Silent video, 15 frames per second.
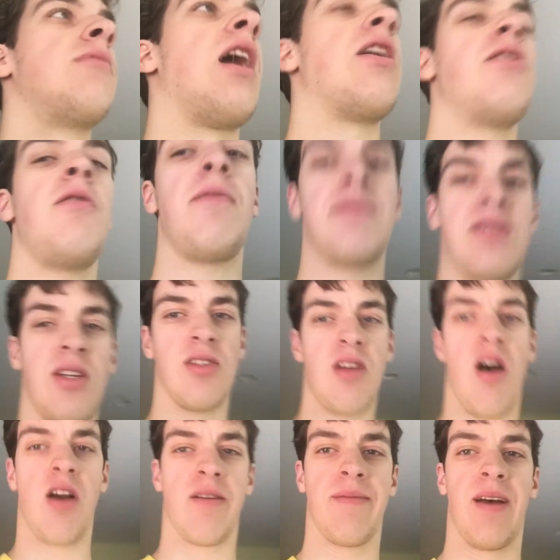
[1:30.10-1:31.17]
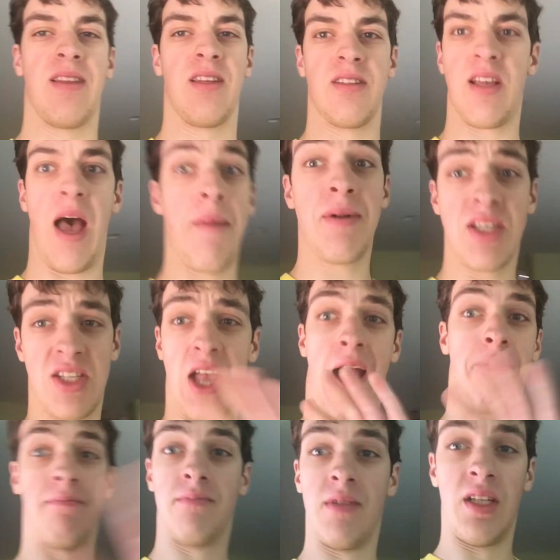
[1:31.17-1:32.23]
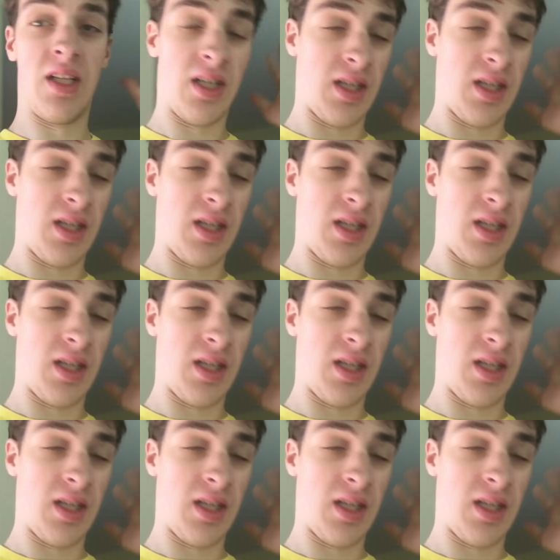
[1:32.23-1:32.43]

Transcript: I know I'm still talking about this. I'm gonna stop.